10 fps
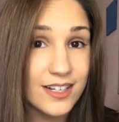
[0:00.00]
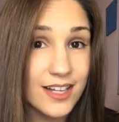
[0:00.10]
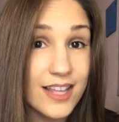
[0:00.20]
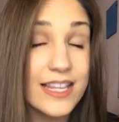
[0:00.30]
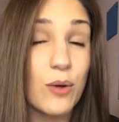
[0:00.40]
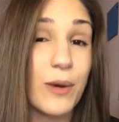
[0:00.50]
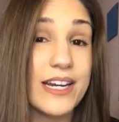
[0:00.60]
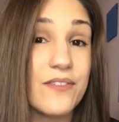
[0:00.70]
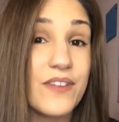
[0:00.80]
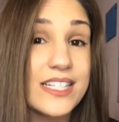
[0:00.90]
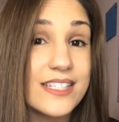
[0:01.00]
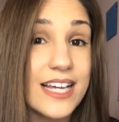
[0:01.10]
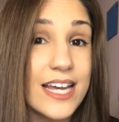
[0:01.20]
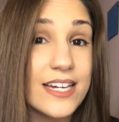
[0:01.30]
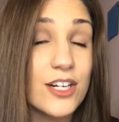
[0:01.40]
that when
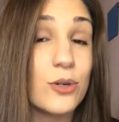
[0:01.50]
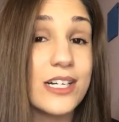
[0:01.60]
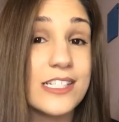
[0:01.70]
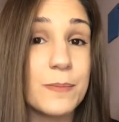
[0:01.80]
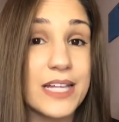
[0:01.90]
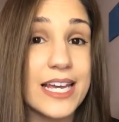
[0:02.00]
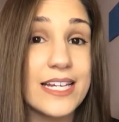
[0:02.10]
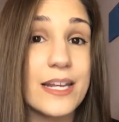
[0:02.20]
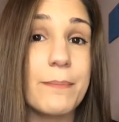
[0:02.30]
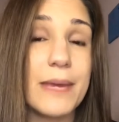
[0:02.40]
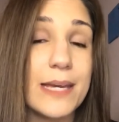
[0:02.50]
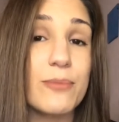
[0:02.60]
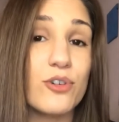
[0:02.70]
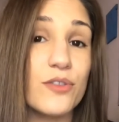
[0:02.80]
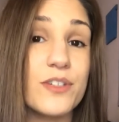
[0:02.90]
investigated or explained may
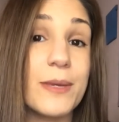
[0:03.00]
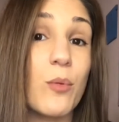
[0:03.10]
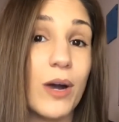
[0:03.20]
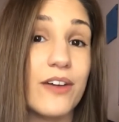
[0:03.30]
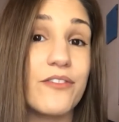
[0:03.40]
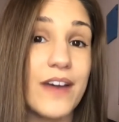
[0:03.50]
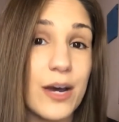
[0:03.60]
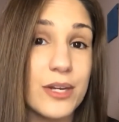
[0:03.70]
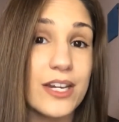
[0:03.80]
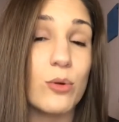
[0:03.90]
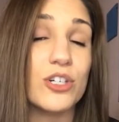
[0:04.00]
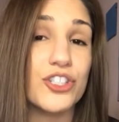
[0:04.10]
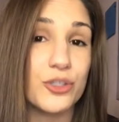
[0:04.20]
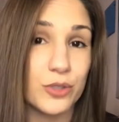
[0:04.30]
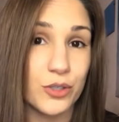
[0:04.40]
prove to be well-founded or
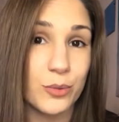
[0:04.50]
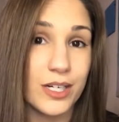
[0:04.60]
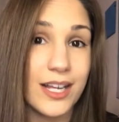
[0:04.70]
true.